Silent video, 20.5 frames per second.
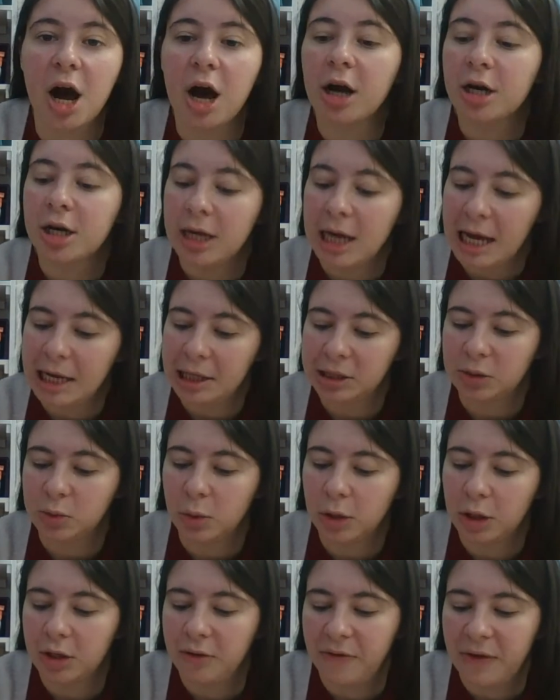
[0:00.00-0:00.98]
Our
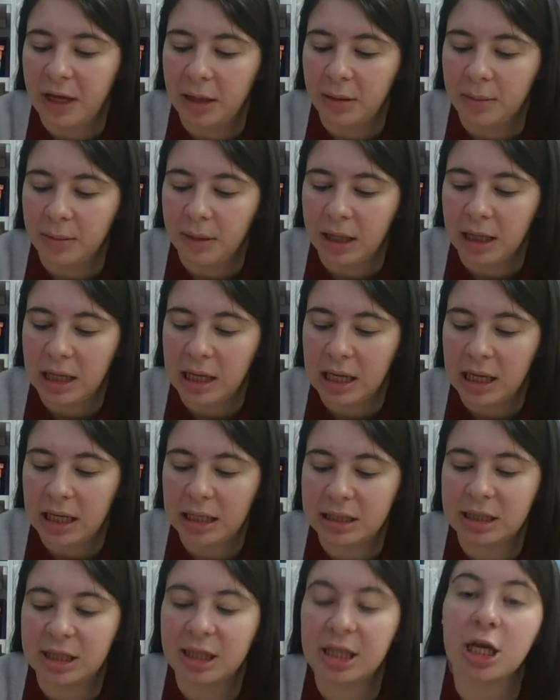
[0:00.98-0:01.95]
next word family
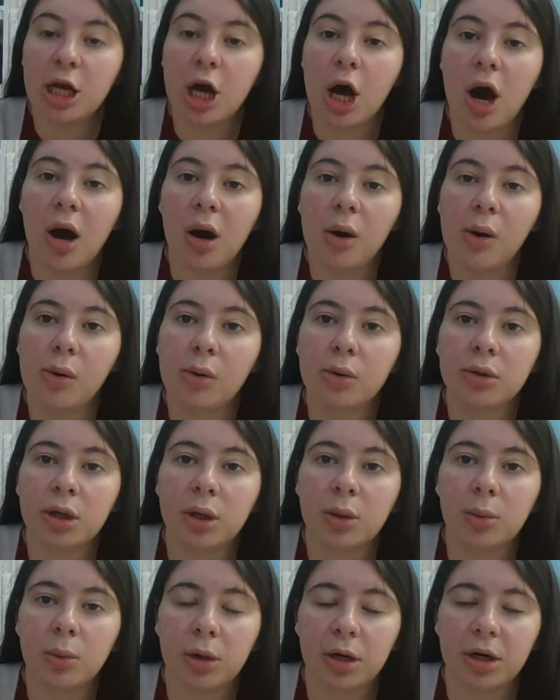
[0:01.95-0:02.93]
is the
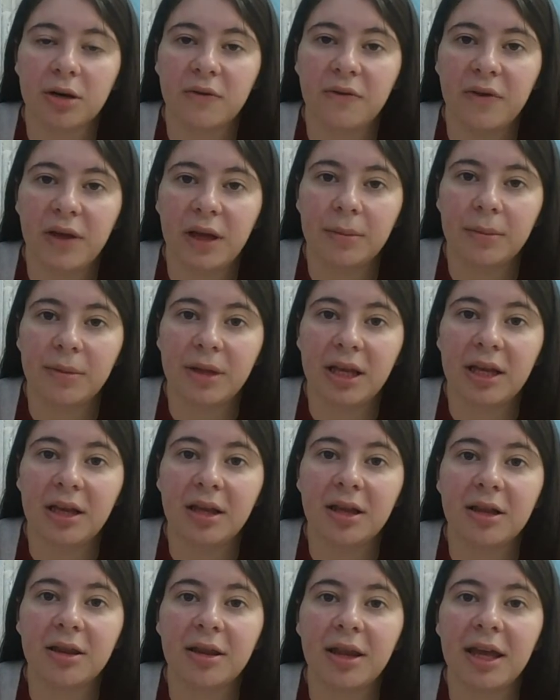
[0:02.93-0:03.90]
own word
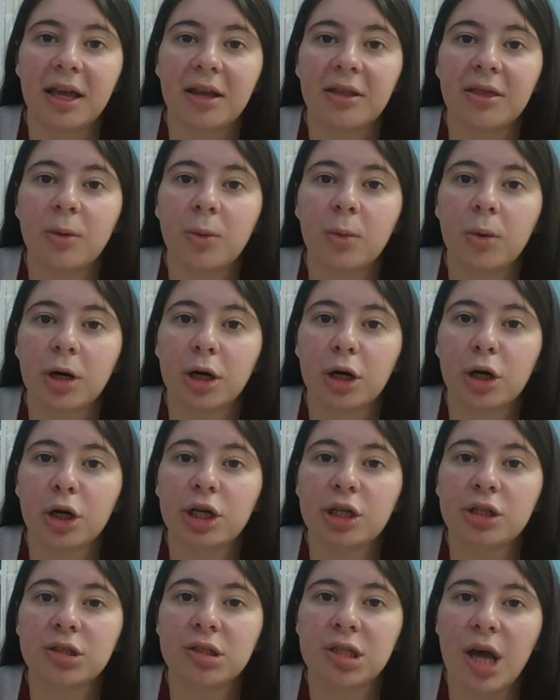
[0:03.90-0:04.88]
family, like the
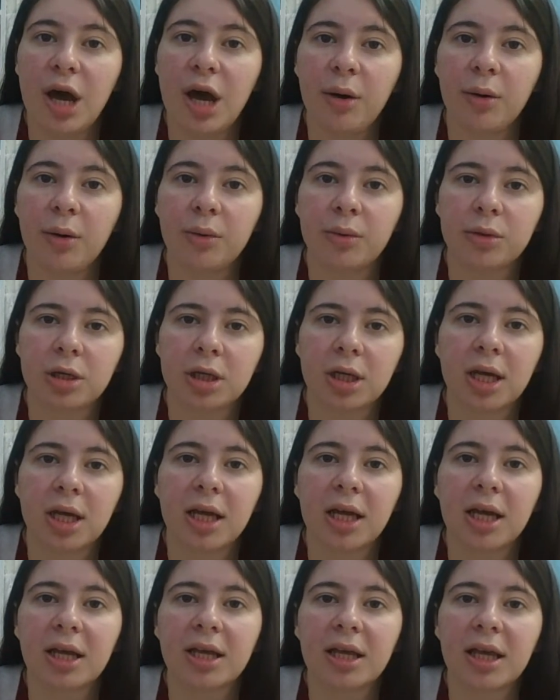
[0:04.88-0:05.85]
word tone.
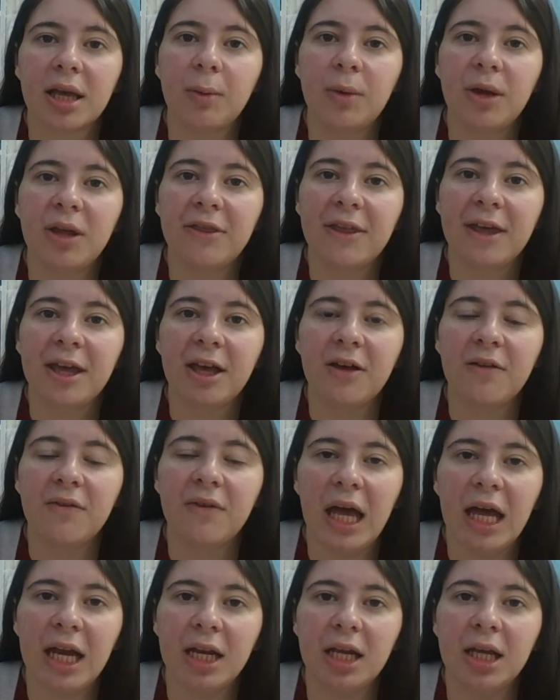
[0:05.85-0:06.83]
Can we think
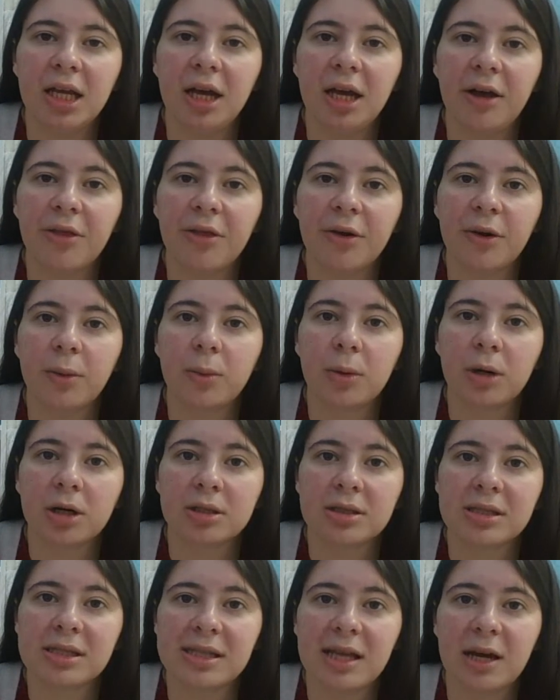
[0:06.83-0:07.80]
of any other
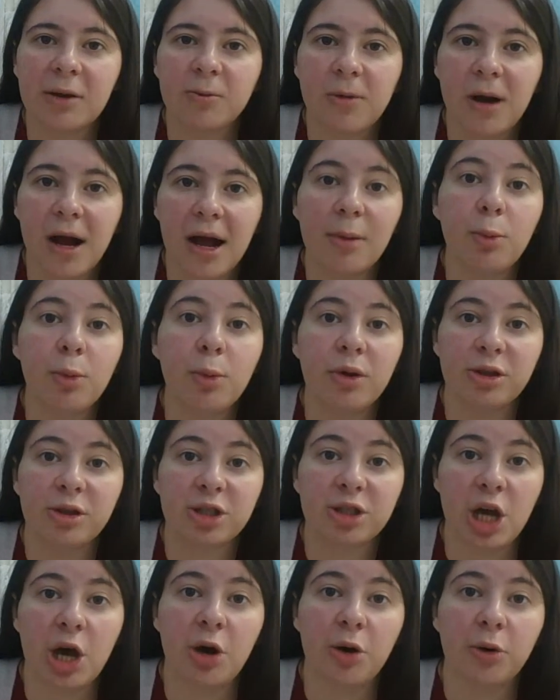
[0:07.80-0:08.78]
words that rhyme
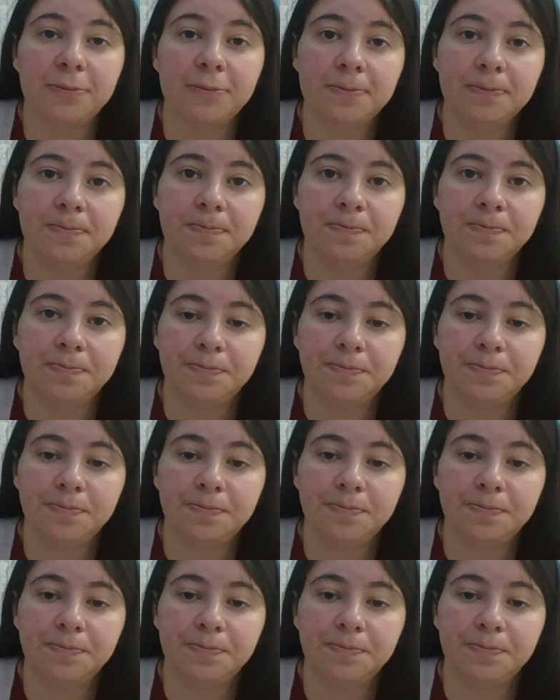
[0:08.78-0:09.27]
with tone?